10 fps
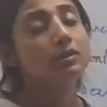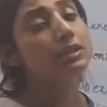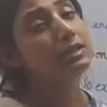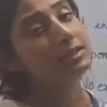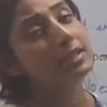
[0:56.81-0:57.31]

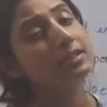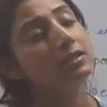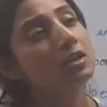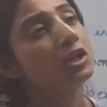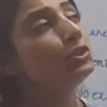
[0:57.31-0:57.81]

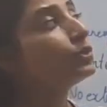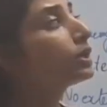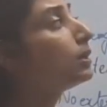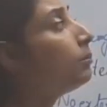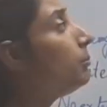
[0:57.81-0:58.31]
needed to
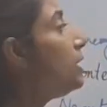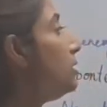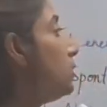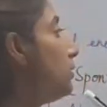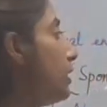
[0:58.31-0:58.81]

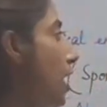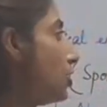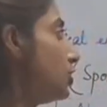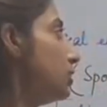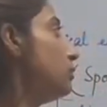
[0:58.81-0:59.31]
complete the
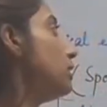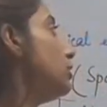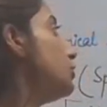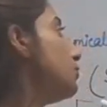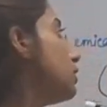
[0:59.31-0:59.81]
reaction, that is to